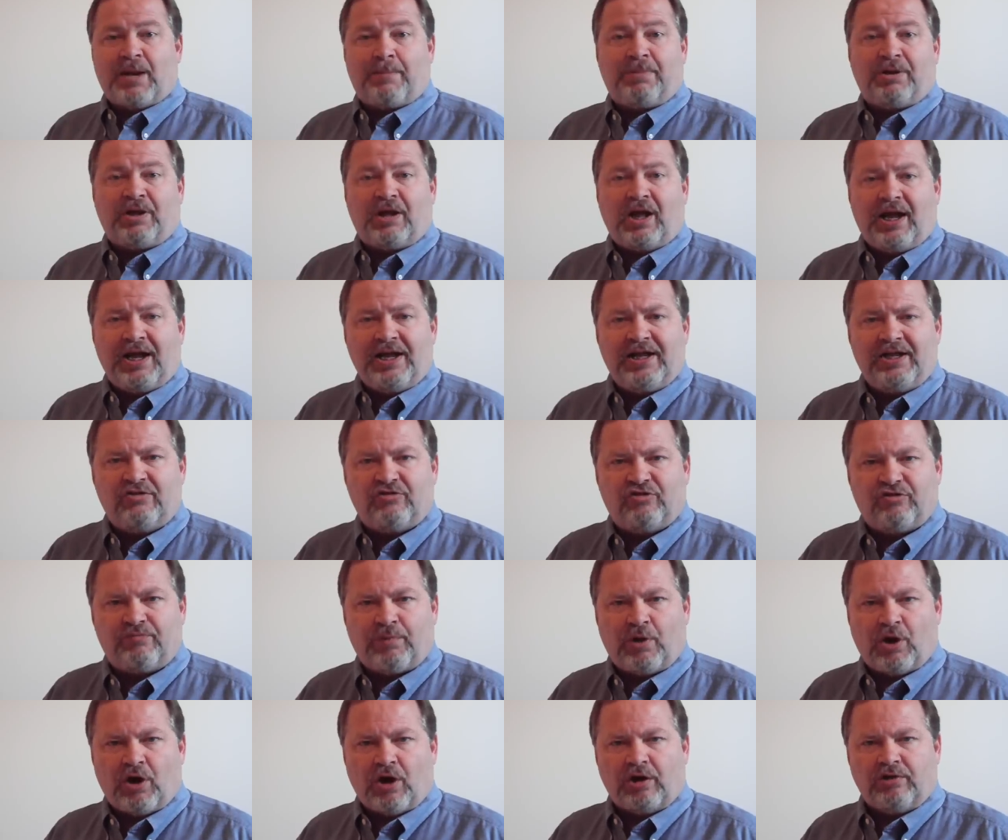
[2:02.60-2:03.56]

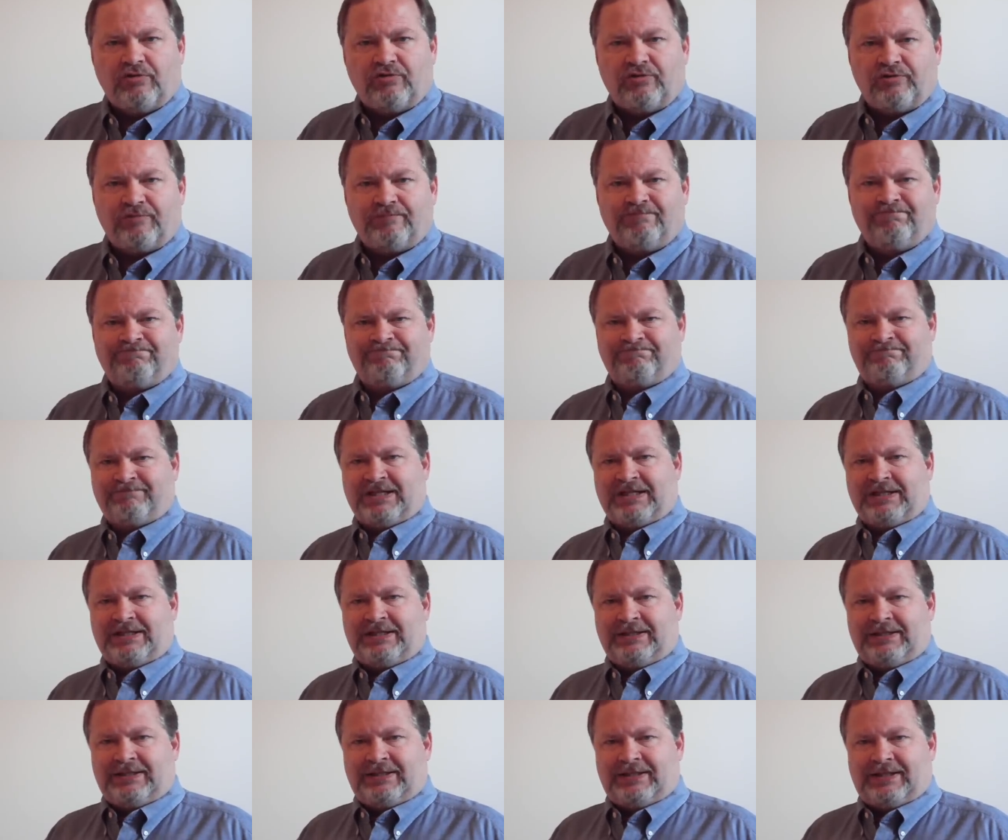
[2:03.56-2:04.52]
appliance parts.
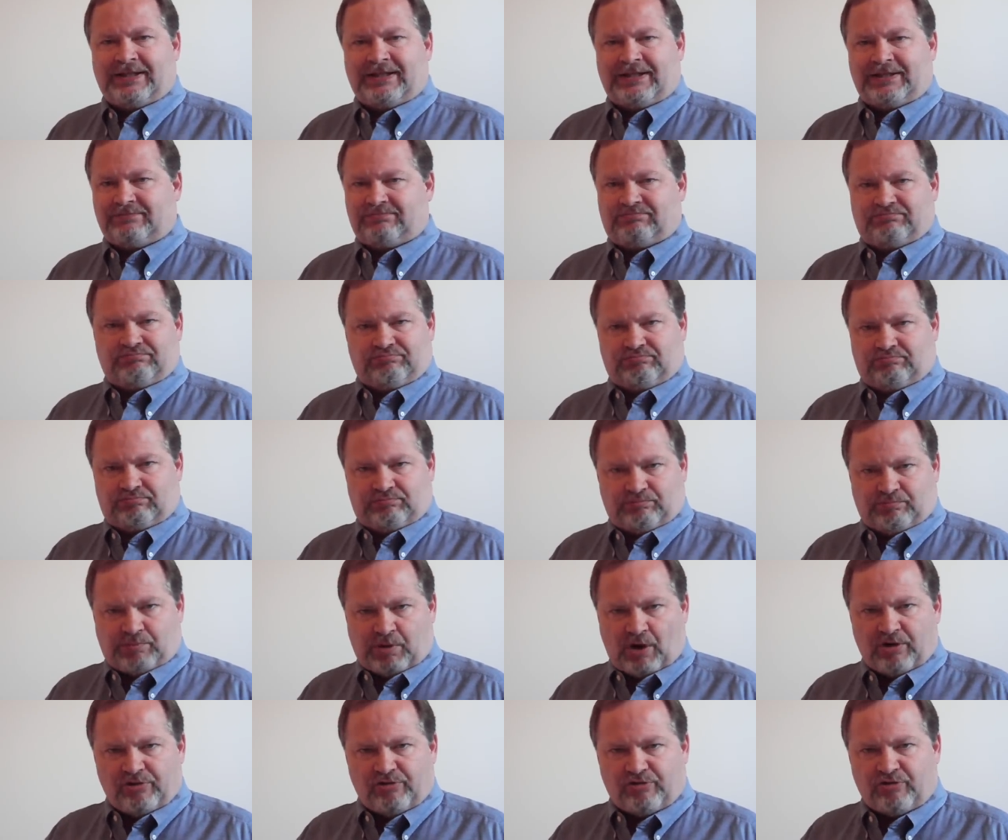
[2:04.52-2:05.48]
Uh,
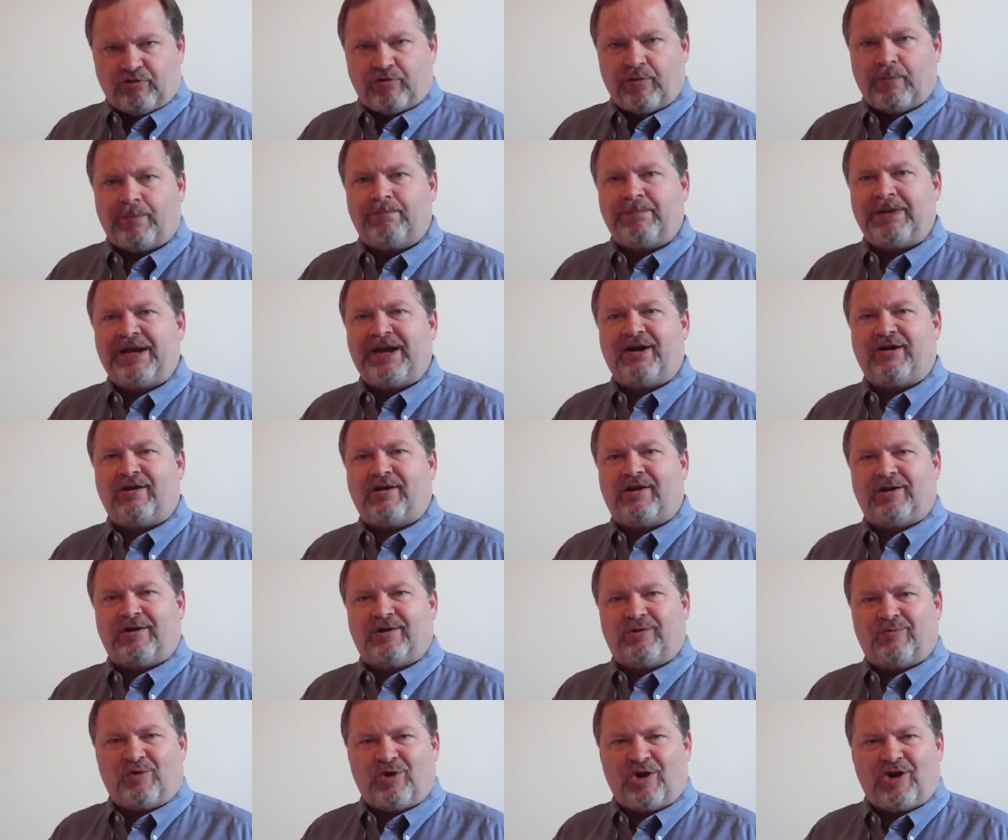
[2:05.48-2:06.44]
parts to repair
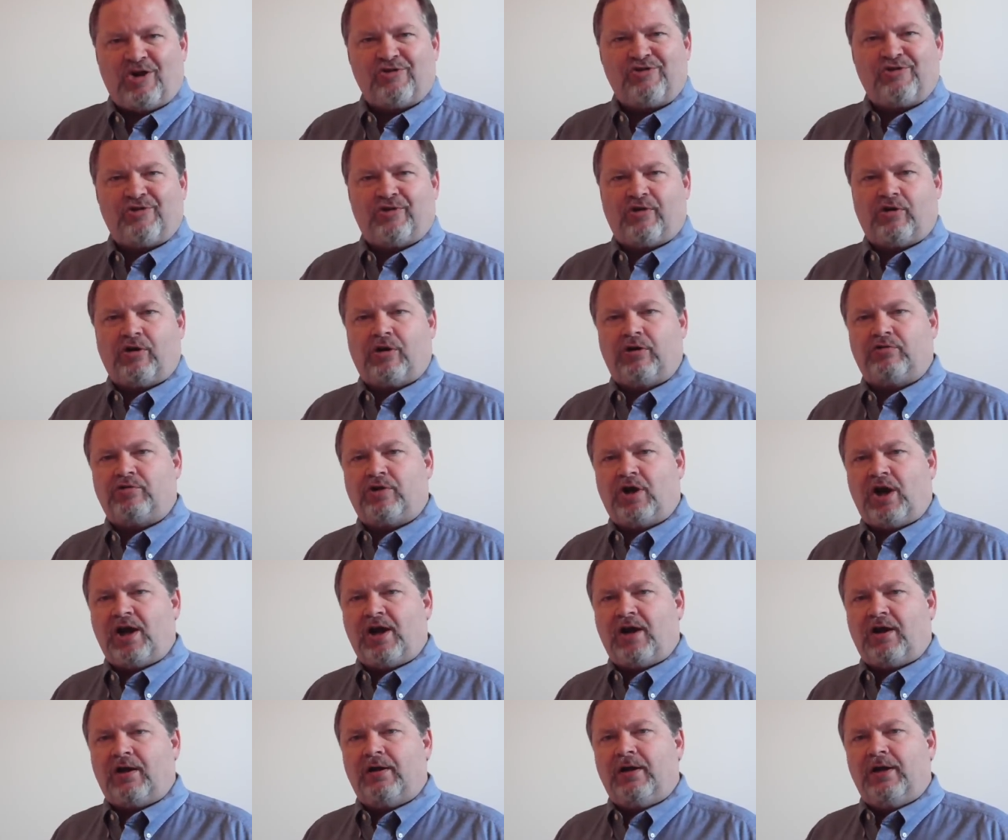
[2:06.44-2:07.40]
a washer or a
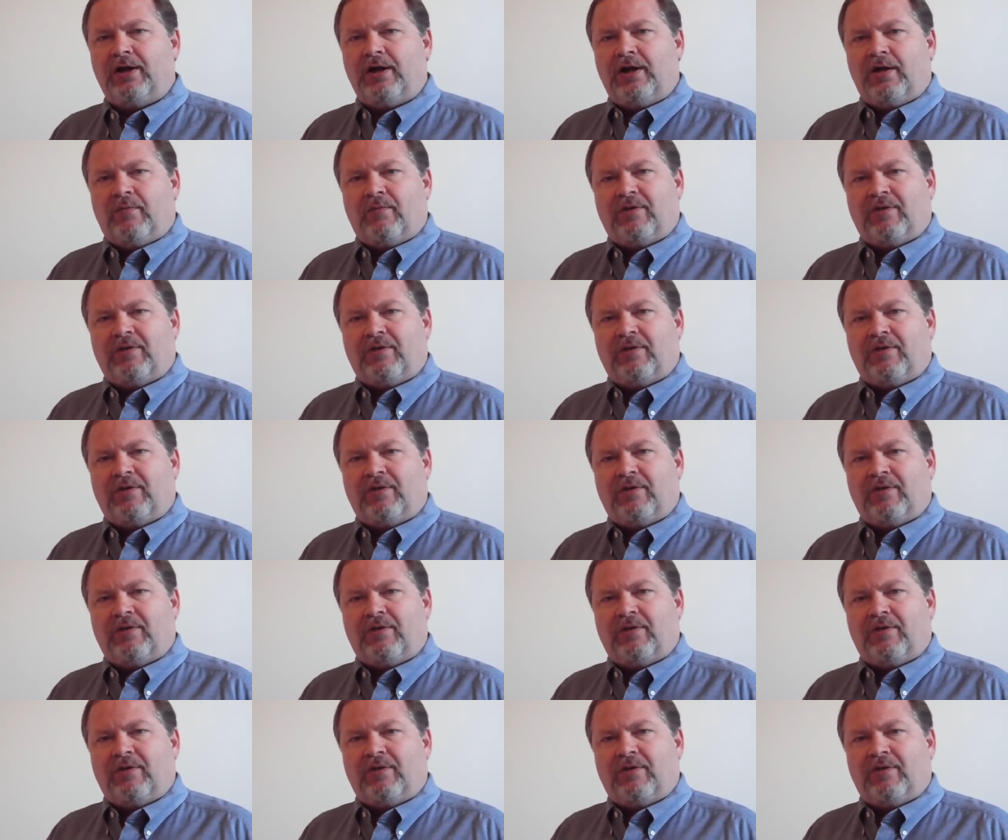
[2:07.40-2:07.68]
dryer.